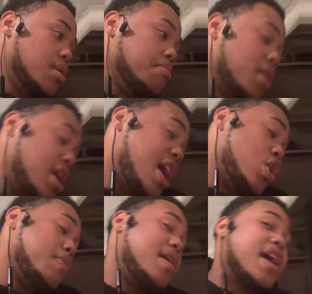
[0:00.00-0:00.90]
But you
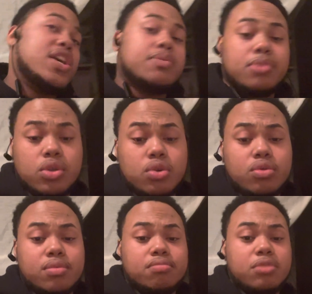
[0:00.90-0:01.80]
can be a handsome dude
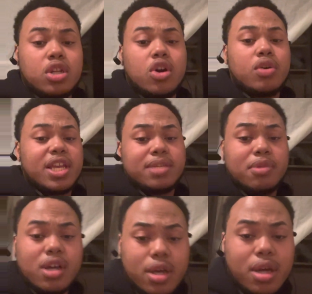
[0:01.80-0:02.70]
and, you know, get some
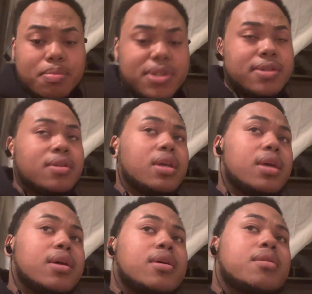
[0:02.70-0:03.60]
hookups.
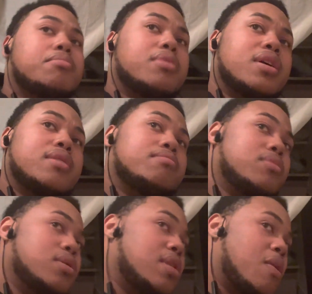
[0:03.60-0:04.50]
But
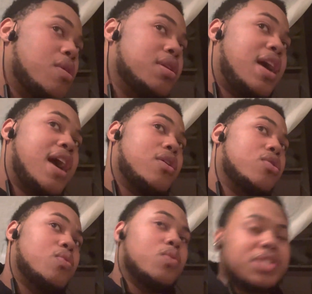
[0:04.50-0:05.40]
they're really not
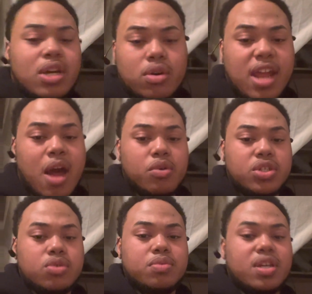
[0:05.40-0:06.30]
going to settle down with
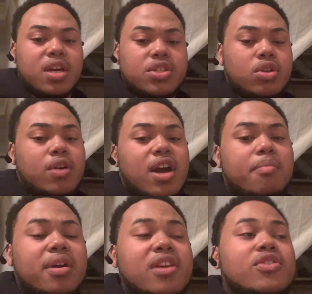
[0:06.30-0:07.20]
you because you don't got
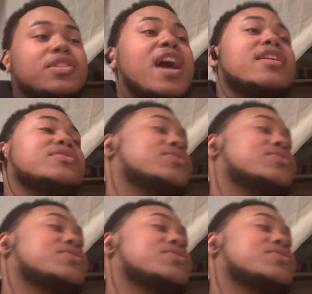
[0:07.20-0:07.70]
money or status.